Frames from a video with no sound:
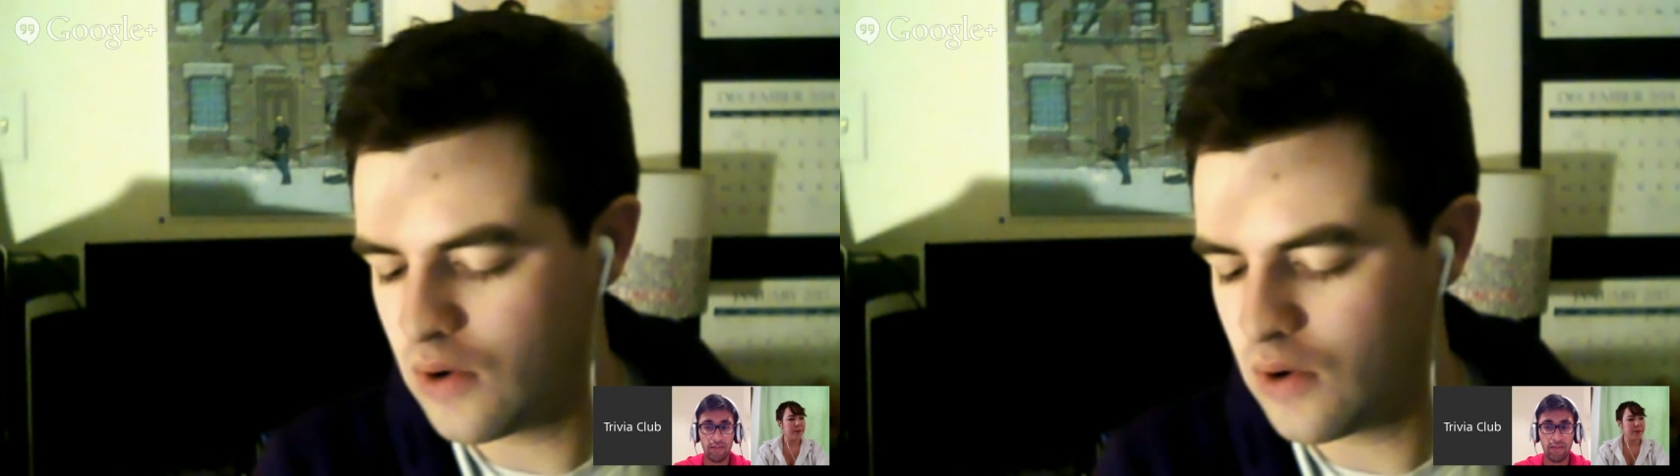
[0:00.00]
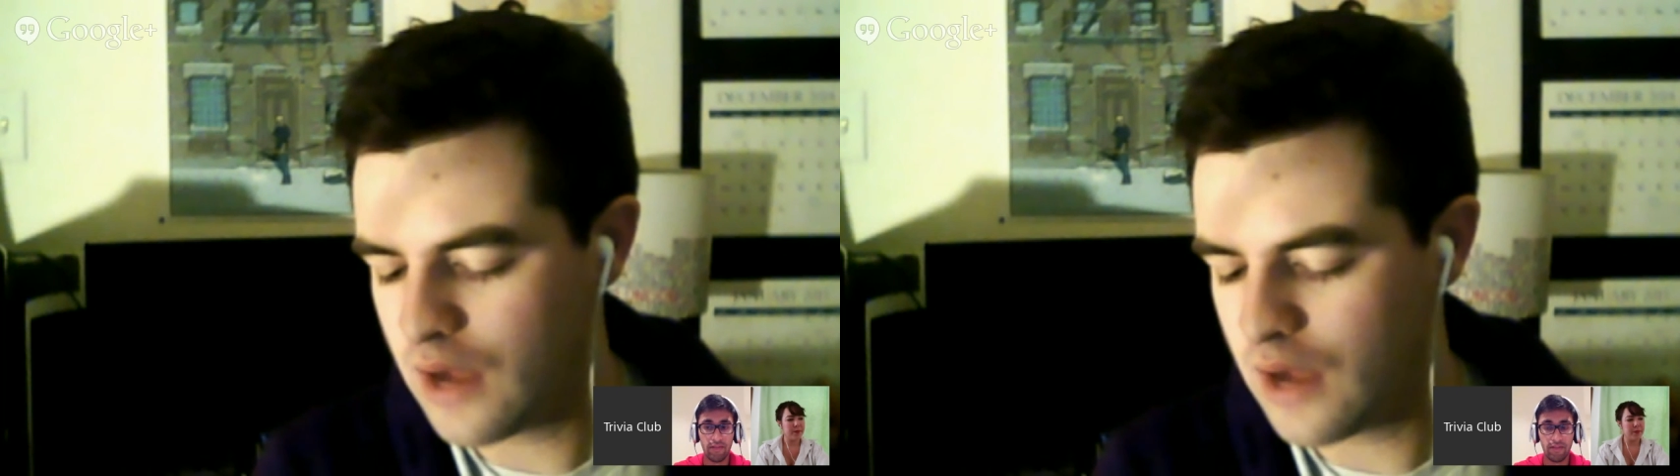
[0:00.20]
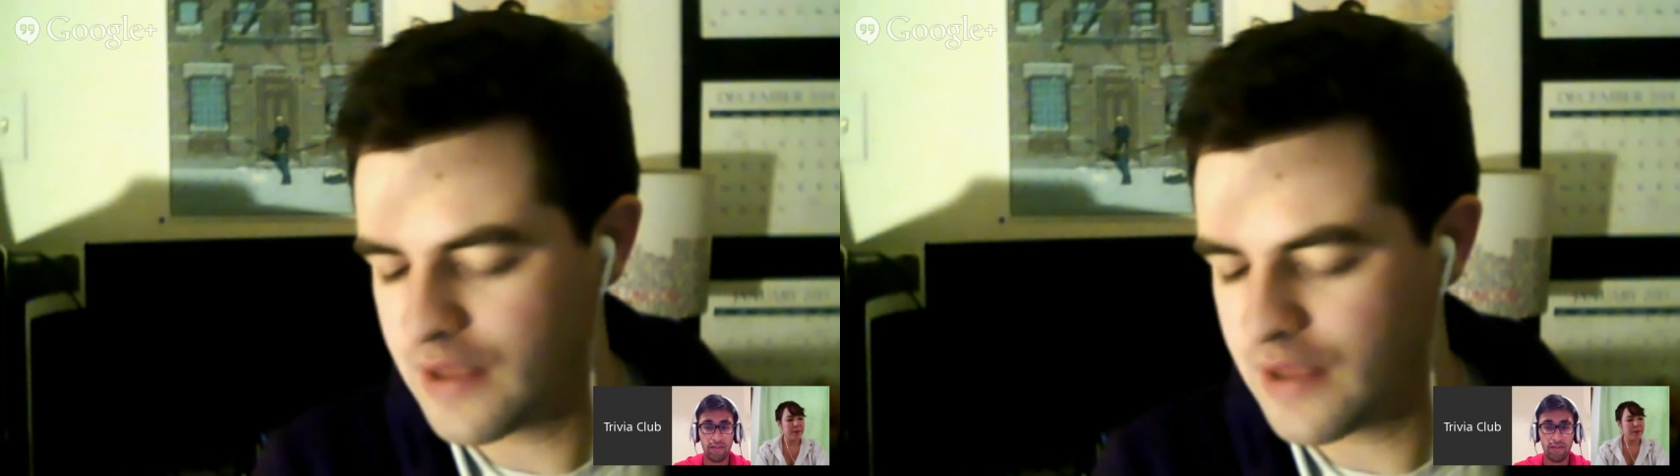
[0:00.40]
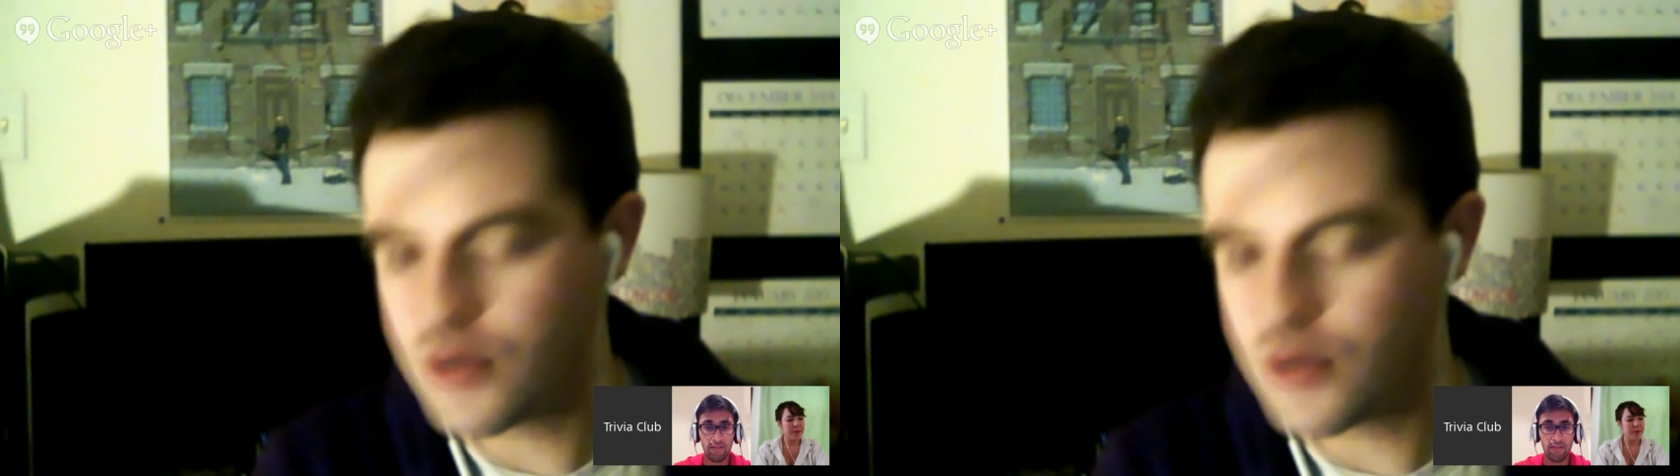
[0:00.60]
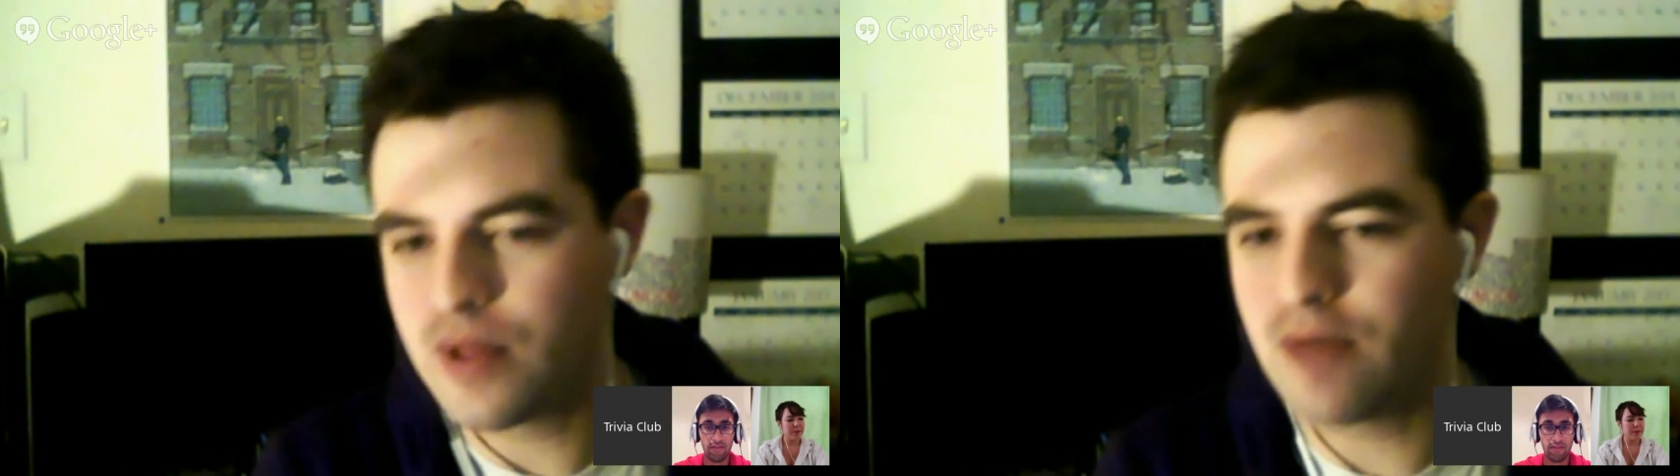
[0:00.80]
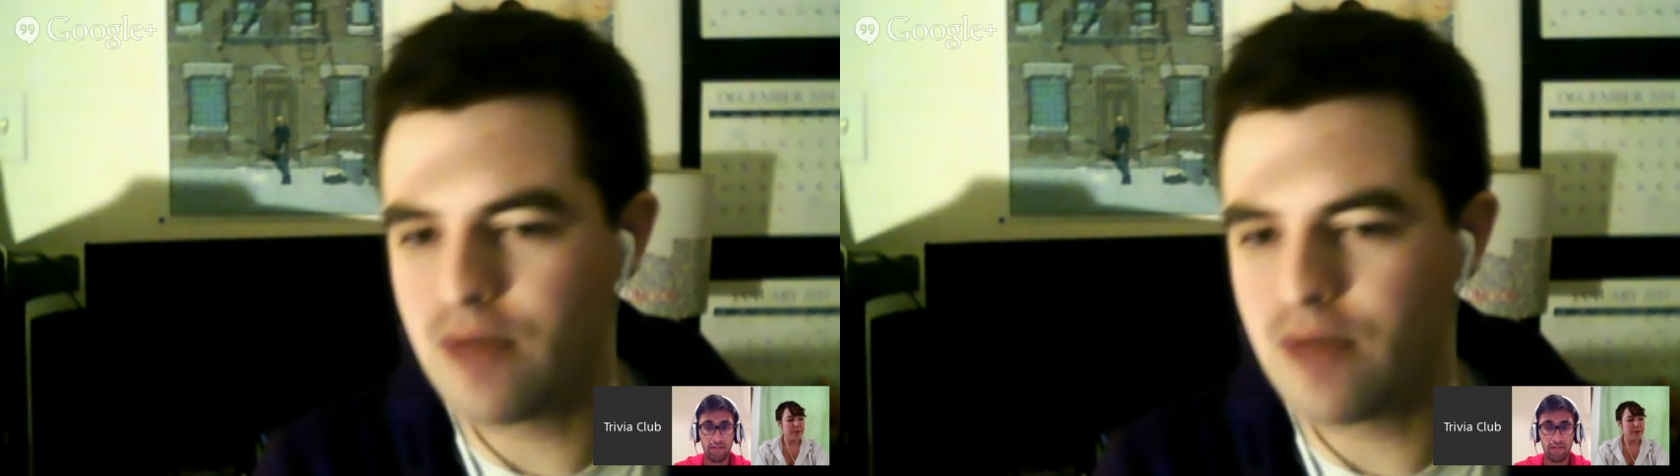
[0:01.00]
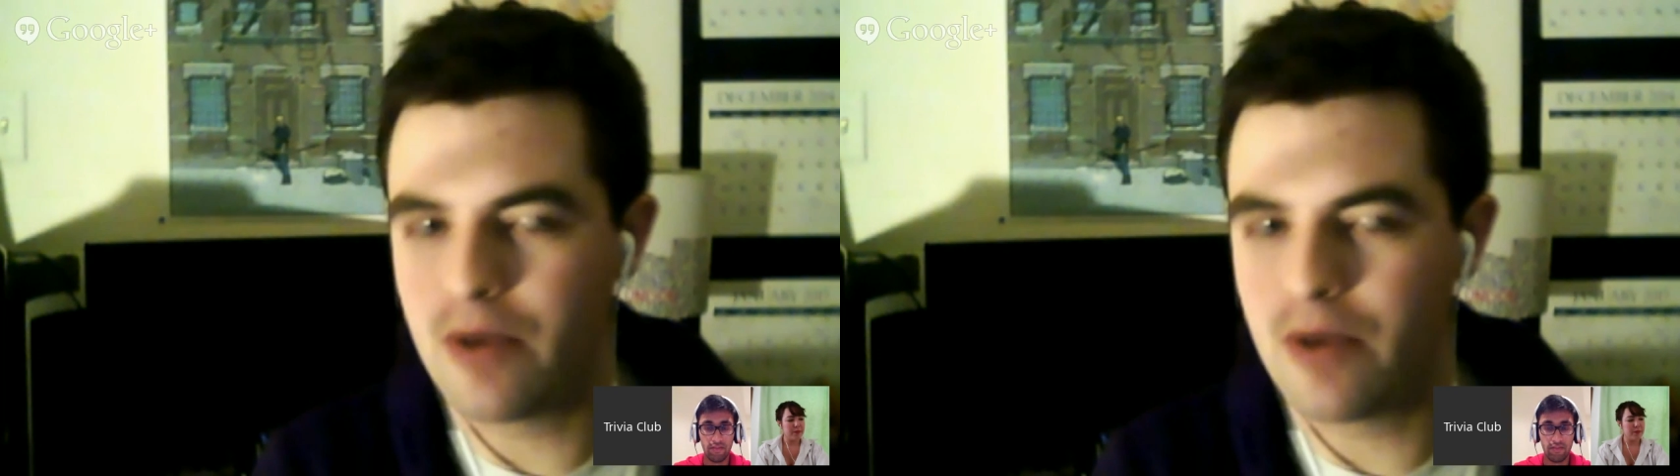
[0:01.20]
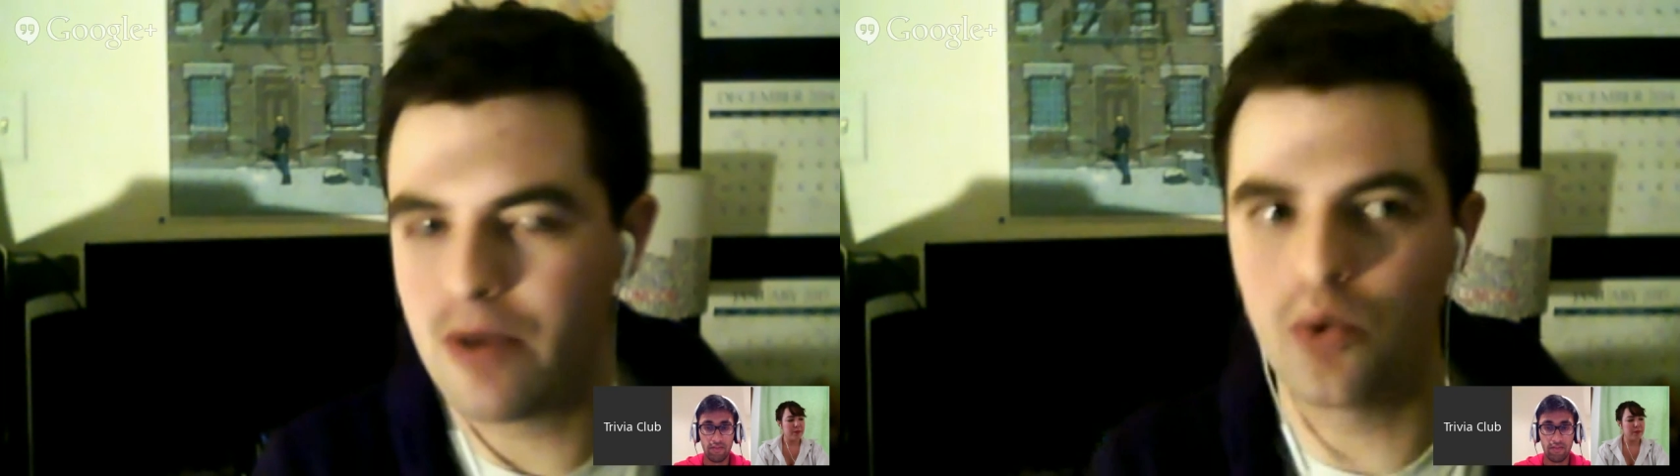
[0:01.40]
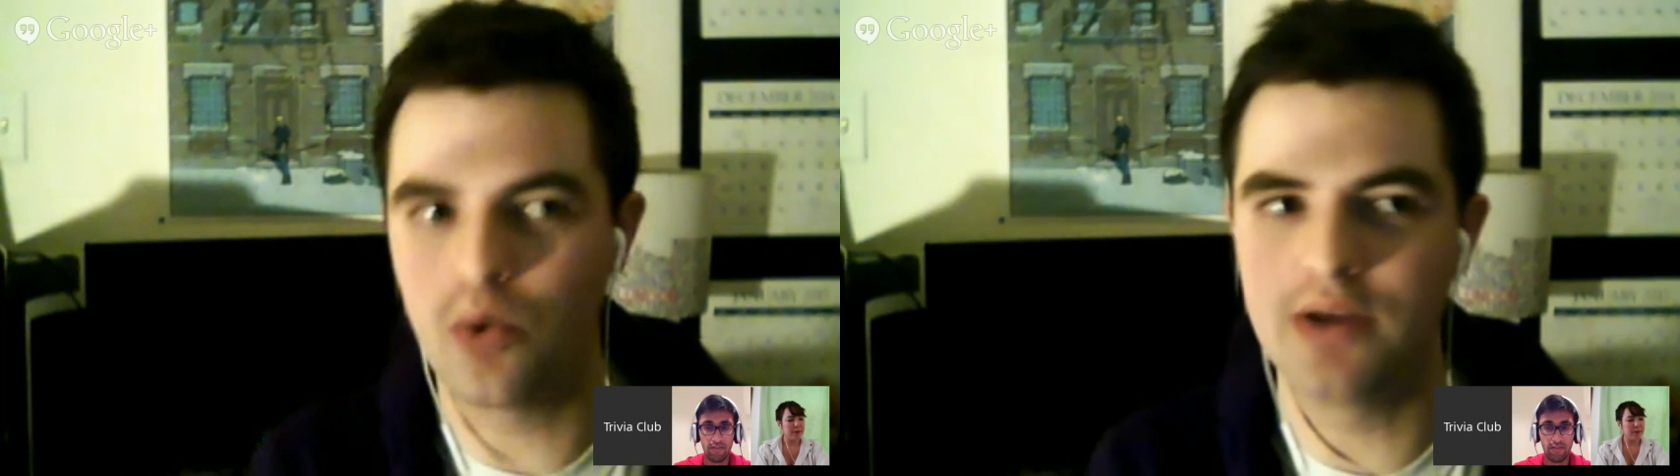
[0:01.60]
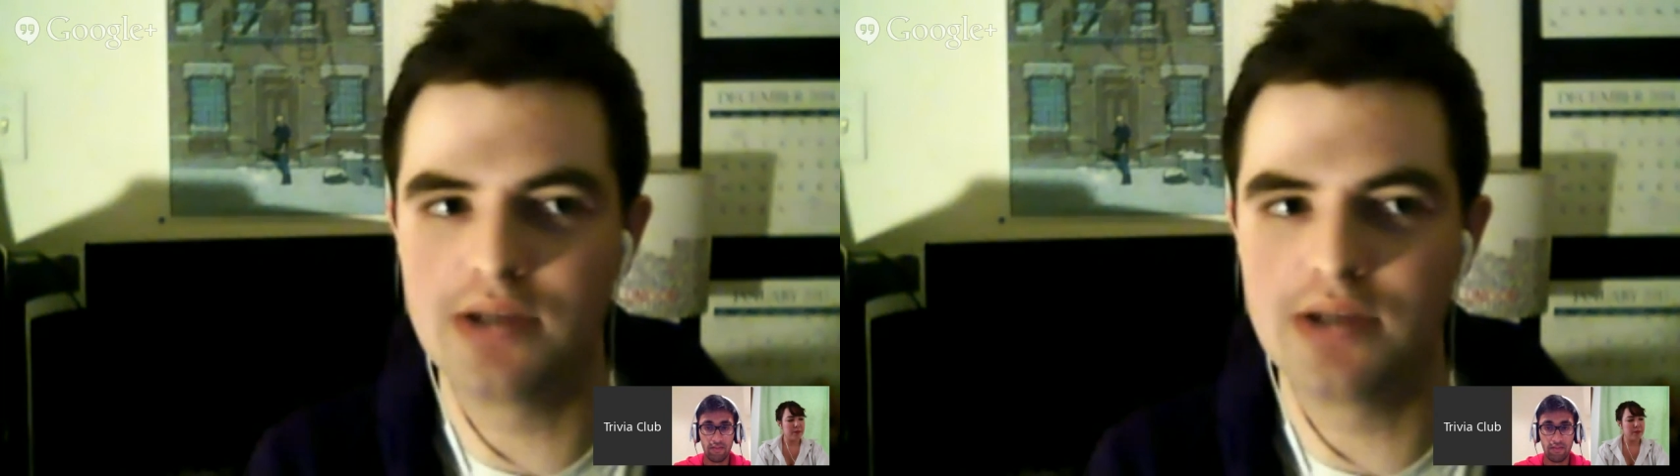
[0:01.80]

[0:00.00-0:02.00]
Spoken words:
I think his only live appearance was